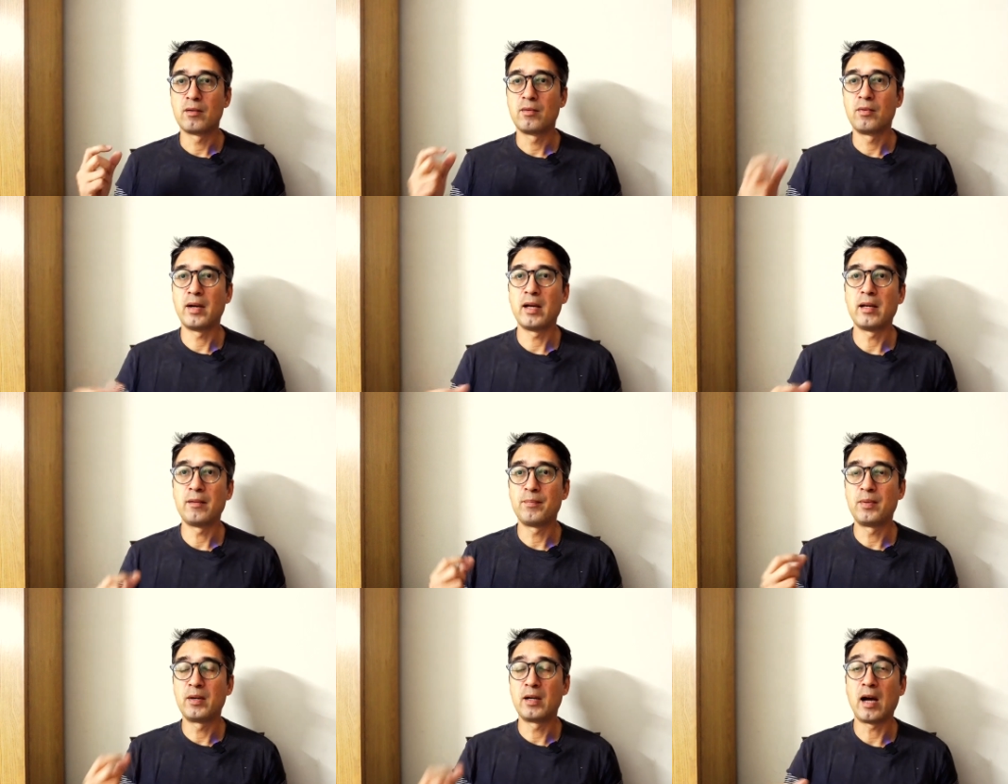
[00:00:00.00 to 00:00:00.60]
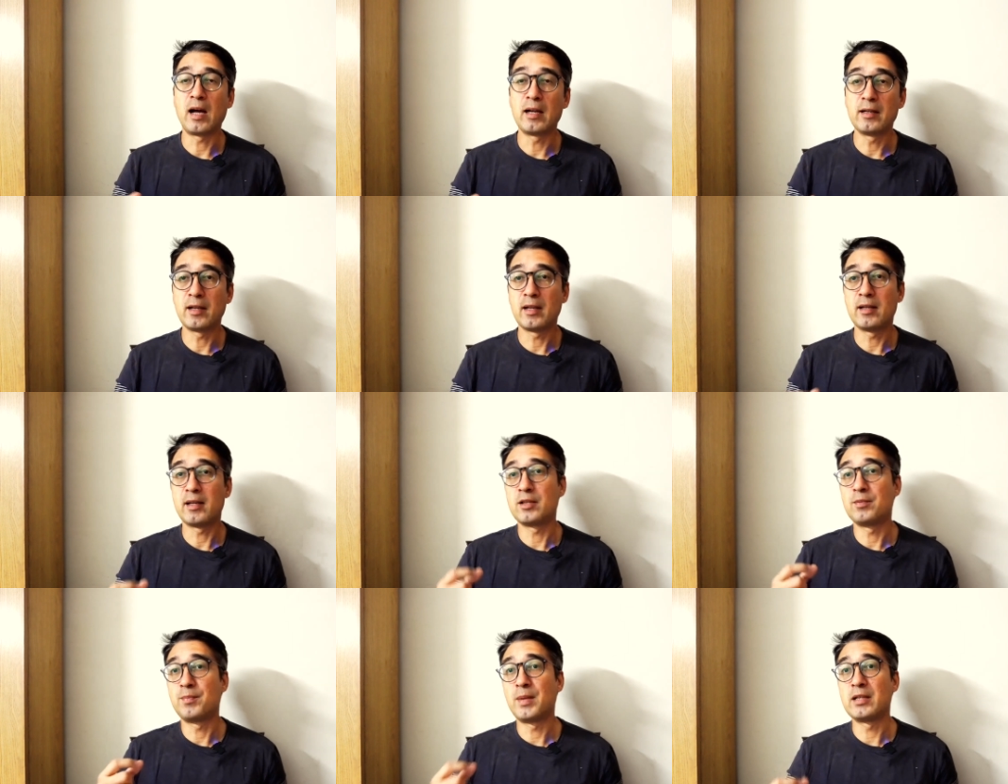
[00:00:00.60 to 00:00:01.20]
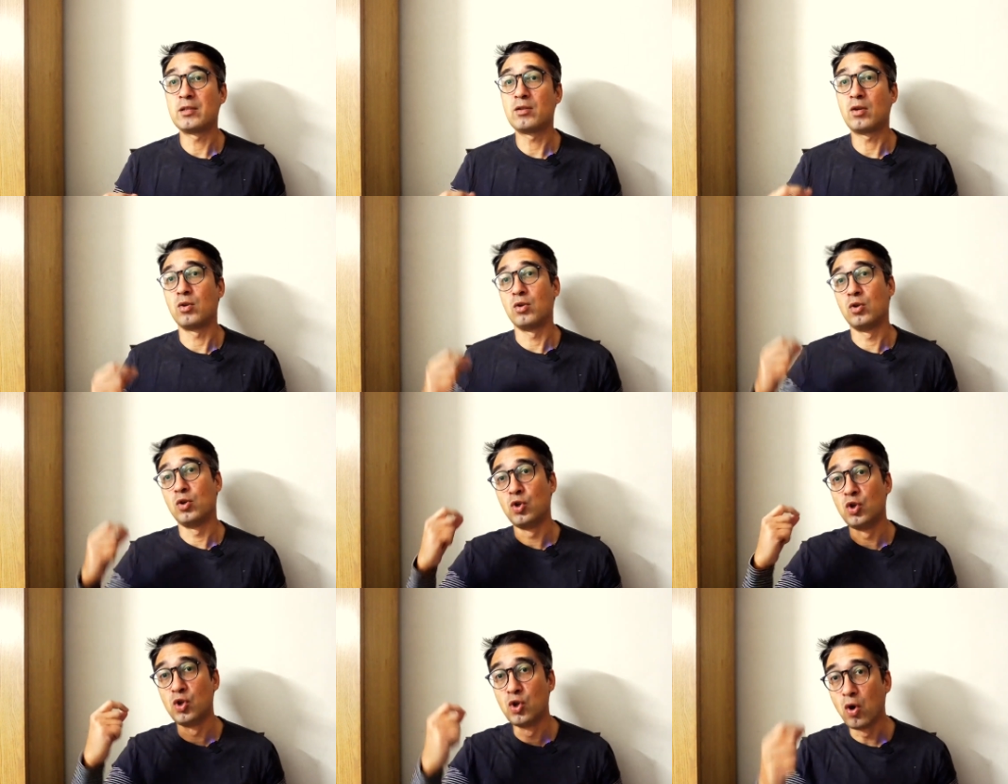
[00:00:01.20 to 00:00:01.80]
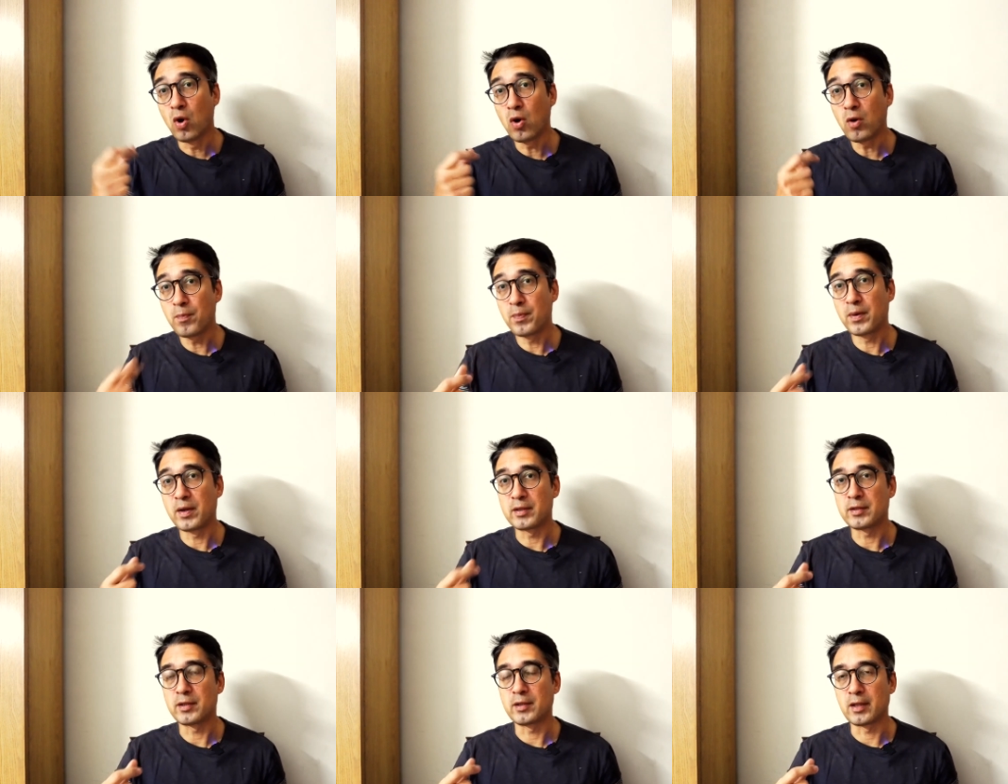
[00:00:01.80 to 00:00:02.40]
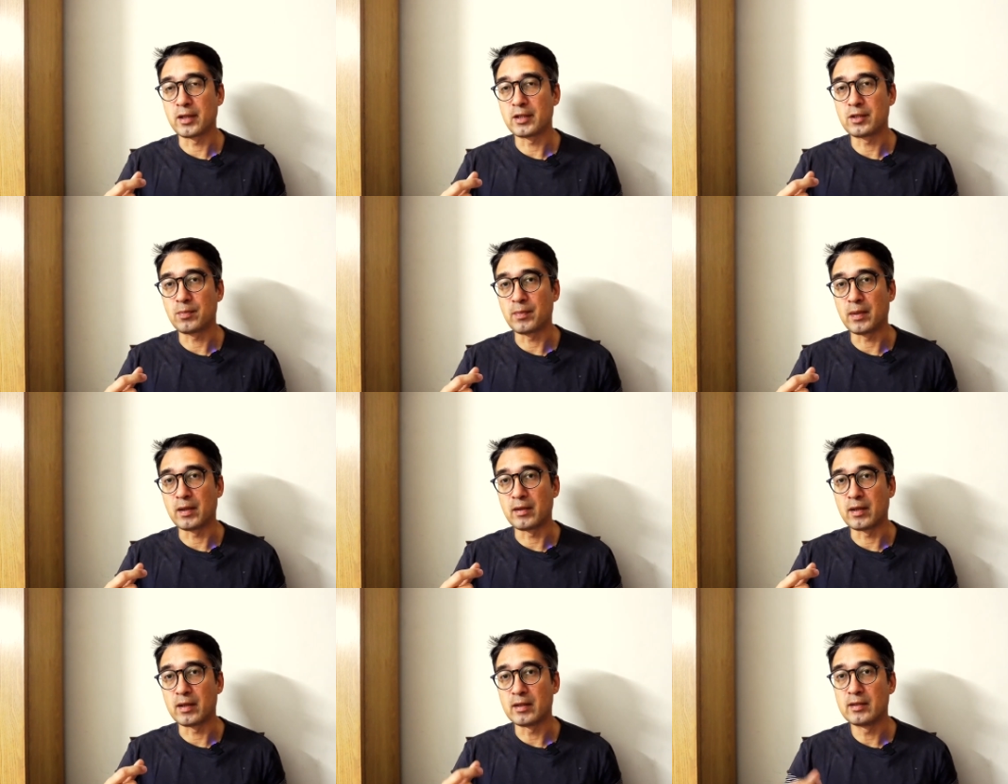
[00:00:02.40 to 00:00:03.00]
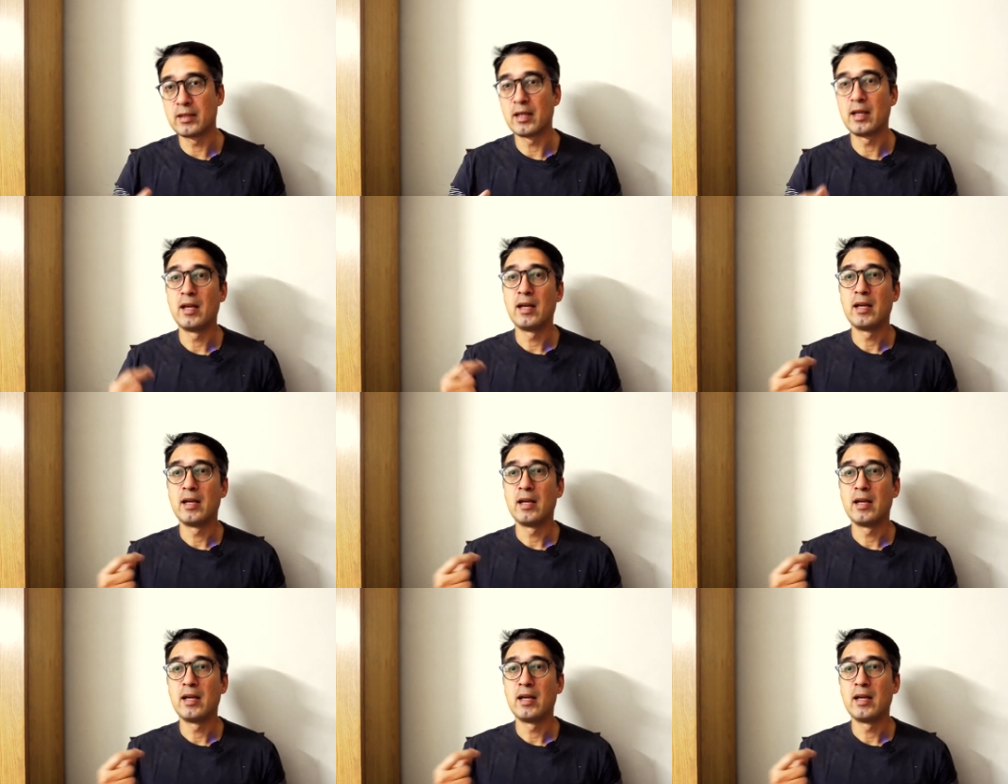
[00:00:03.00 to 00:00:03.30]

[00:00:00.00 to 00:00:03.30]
Create content that's based on your personal experience,